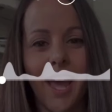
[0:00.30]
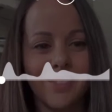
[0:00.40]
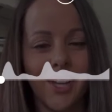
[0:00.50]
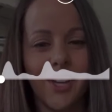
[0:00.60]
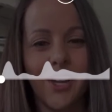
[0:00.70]

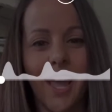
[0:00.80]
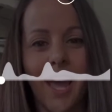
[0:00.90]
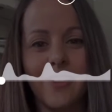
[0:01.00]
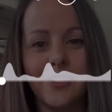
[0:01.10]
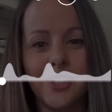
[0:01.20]
Good
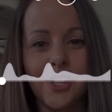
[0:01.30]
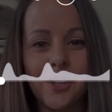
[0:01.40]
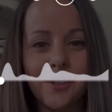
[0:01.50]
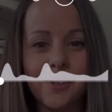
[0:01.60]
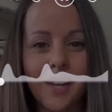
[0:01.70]

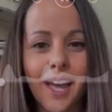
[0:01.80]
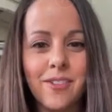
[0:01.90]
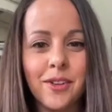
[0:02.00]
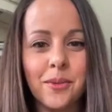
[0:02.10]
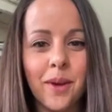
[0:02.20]
afternoon,
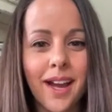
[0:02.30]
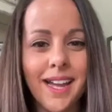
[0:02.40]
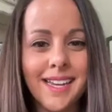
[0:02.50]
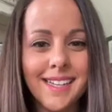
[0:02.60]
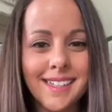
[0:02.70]

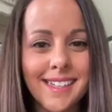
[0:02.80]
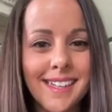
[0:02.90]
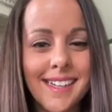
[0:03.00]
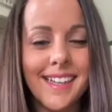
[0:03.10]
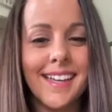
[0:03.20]
everyone.
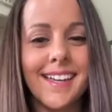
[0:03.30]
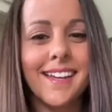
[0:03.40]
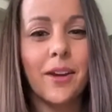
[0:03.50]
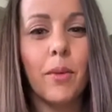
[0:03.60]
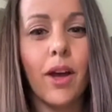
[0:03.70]

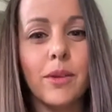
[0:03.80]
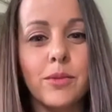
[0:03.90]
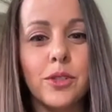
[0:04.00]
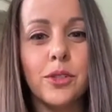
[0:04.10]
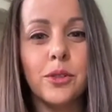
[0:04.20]
Welcome
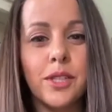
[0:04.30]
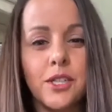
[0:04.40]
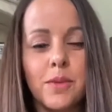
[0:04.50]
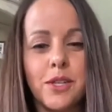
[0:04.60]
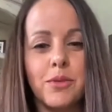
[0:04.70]
to
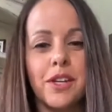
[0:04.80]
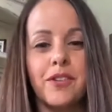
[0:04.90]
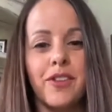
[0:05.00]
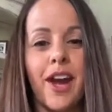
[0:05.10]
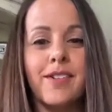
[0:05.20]
this week's Reading
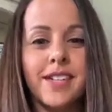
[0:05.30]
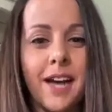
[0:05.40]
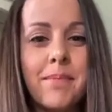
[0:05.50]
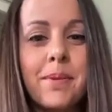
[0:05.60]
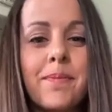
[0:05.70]

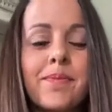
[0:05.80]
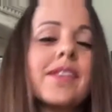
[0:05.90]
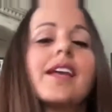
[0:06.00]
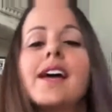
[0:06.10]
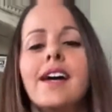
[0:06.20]
Roundup.
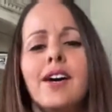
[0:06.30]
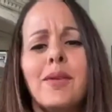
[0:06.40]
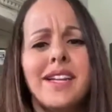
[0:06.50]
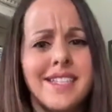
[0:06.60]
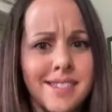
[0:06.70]

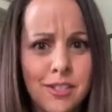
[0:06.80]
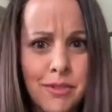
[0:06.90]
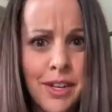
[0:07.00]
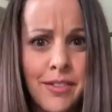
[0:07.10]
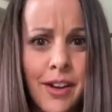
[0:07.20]
What is this
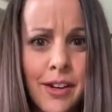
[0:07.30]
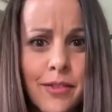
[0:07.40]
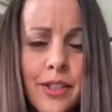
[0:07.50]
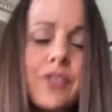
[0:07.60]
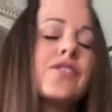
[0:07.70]
Reading Roundup? For
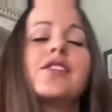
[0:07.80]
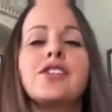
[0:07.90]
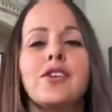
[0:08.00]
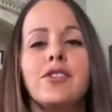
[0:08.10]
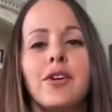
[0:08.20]
those of you that
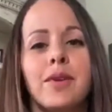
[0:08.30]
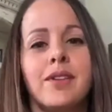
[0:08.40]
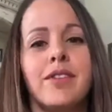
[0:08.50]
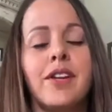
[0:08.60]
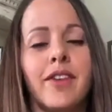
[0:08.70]
don't know what
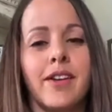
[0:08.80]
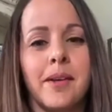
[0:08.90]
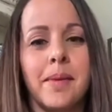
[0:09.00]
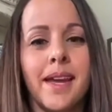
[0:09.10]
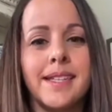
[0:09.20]
Reading
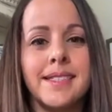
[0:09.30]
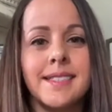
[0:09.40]
Roundup is,